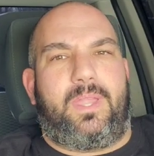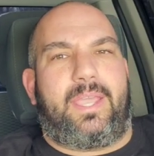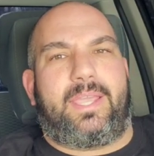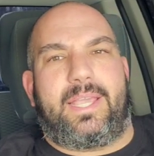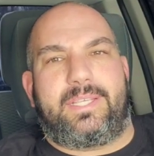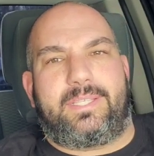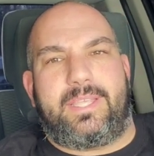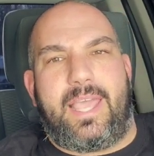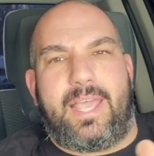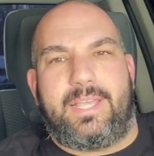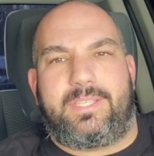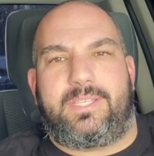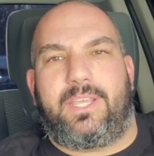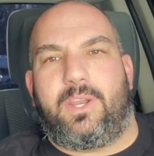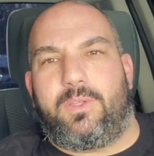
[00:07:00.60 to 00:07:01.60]
I guess,
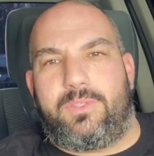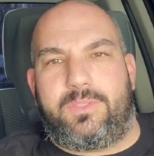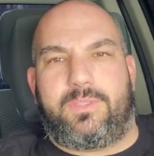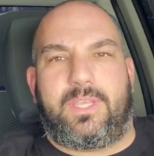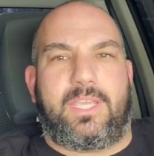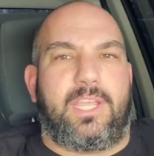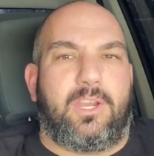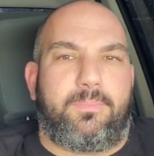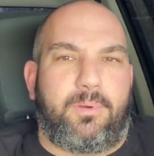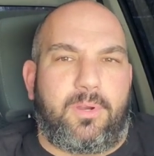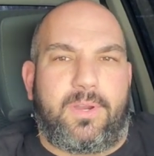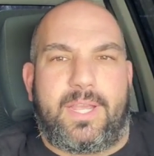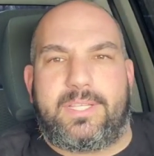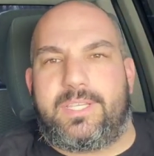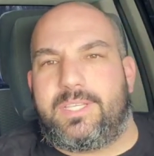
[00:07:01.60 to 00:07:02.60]
as you know, the year
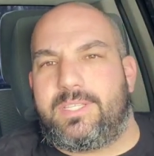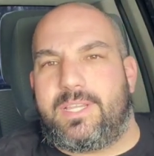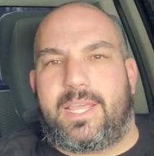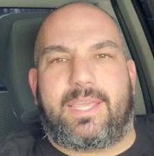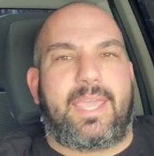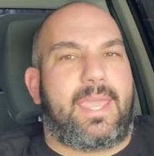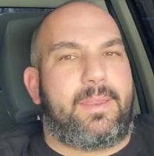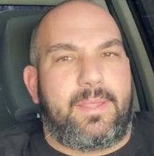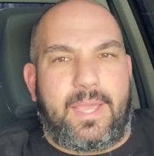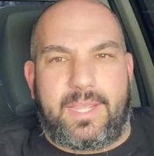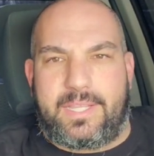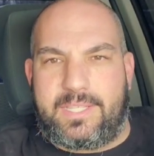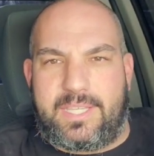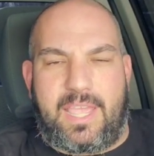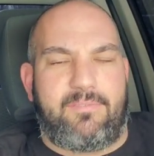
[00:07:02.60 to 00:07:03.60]
progresses and I
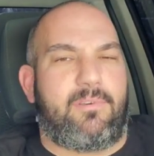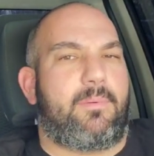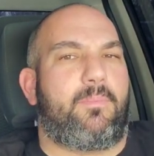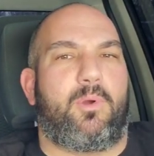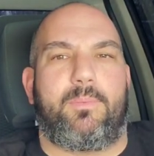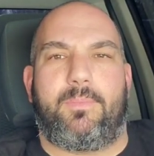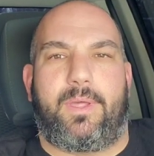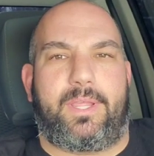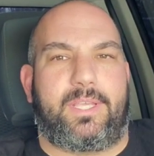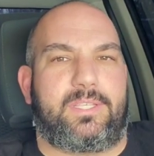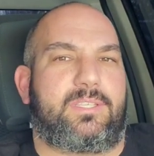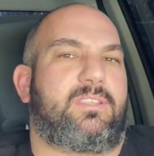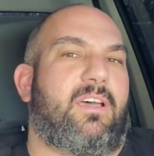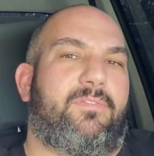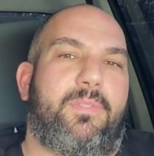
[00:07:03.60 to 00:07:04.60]
can save up more money and
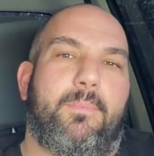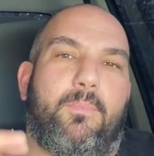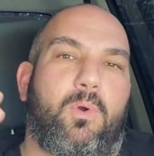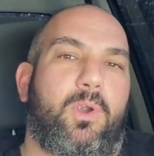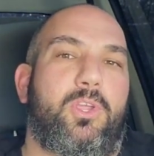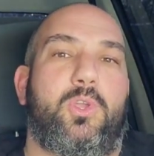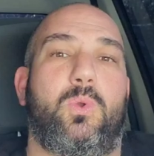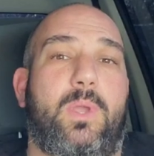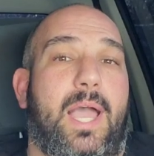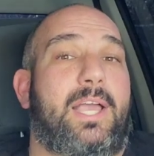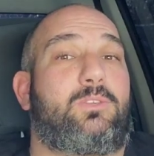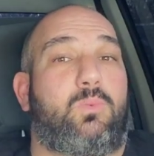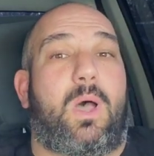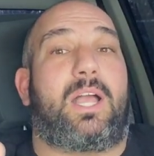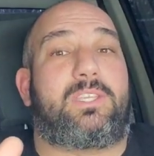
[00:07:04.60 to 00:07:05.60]
stuff. The more you
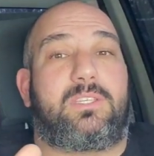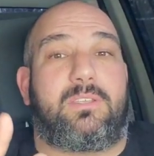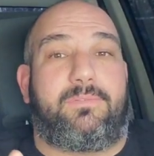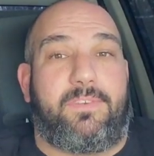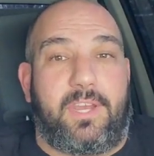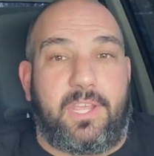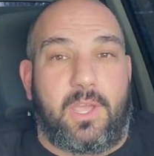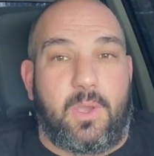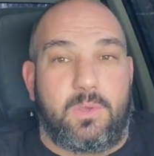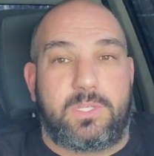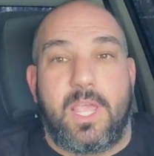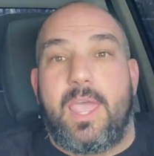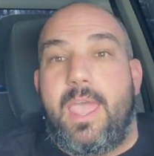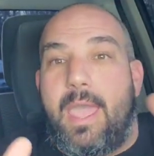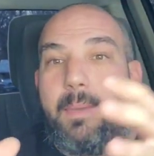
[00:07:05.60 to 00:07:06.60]
guys watch the videos
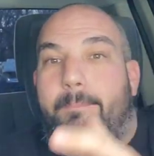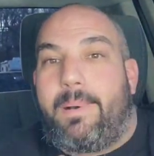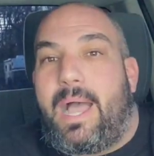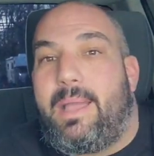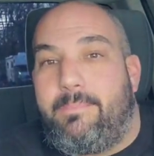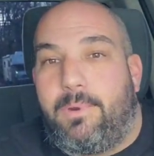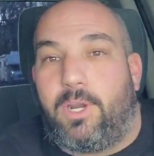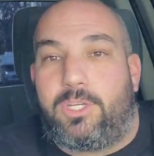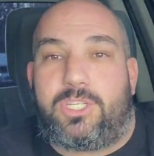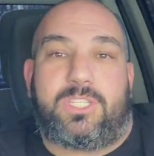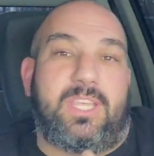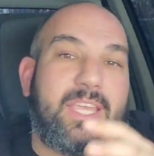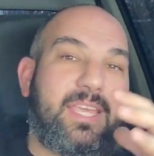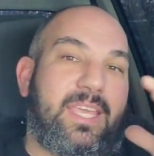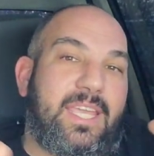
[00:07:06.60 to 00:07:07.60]
and buy merch,
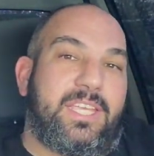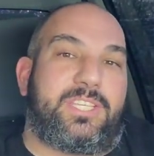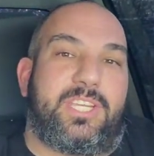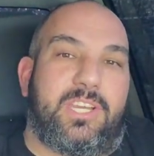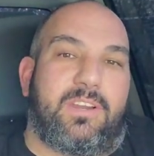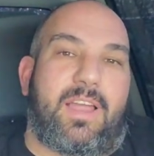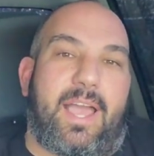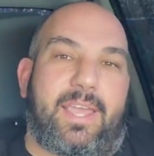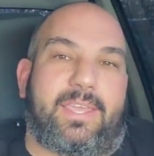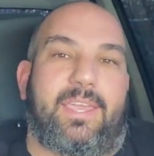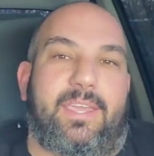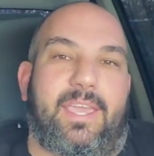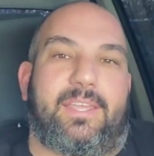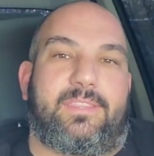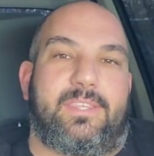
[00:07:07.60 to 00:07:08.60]
the easier I
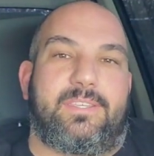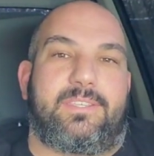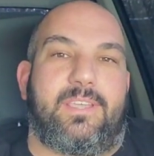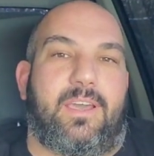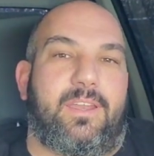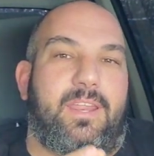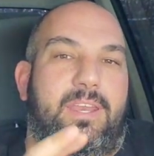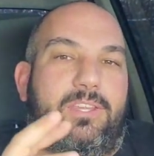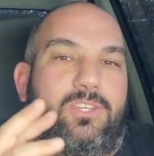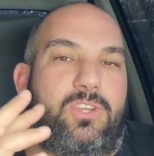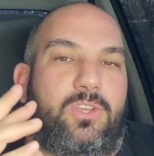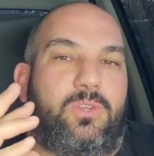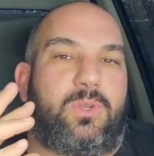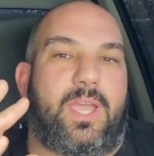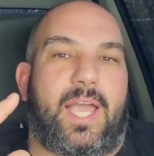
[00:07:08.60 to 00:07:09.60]
can get this done and show
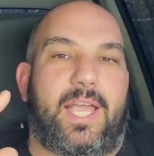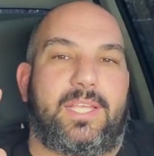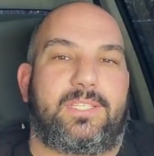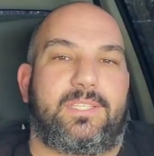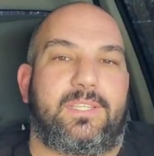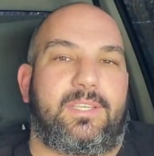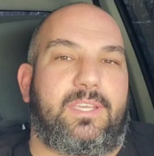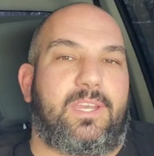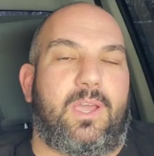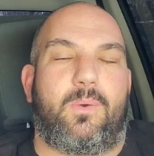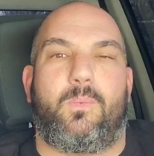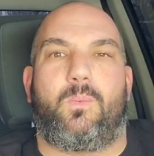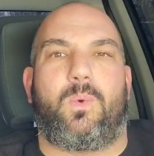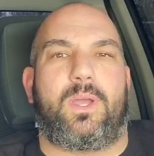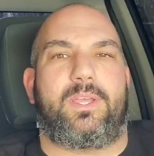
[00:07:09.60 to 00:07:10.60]
you guys, you know,
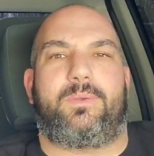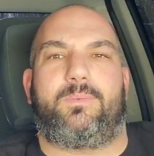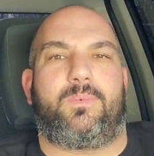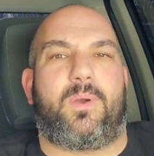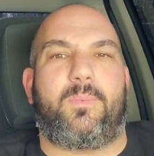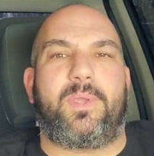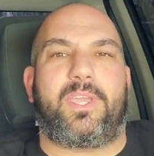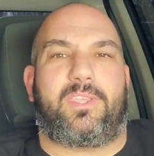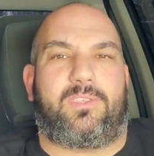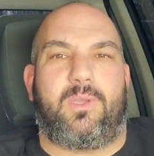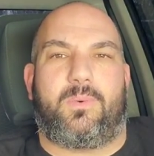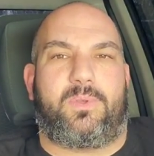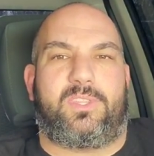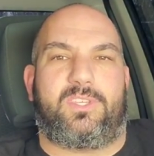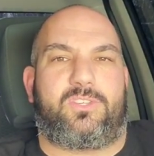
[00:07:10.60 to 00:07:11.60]
what we can
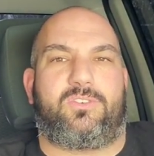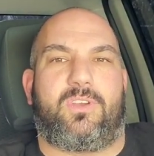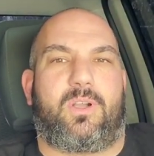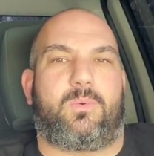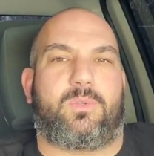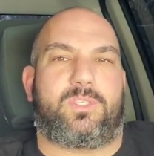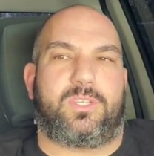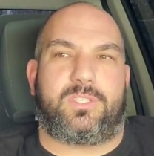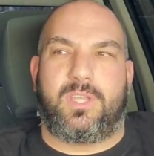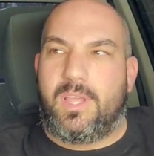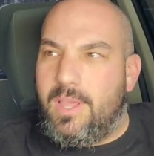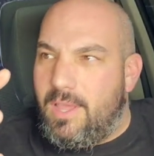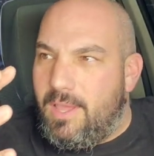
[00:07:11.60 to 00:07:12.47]
do in this truck, which is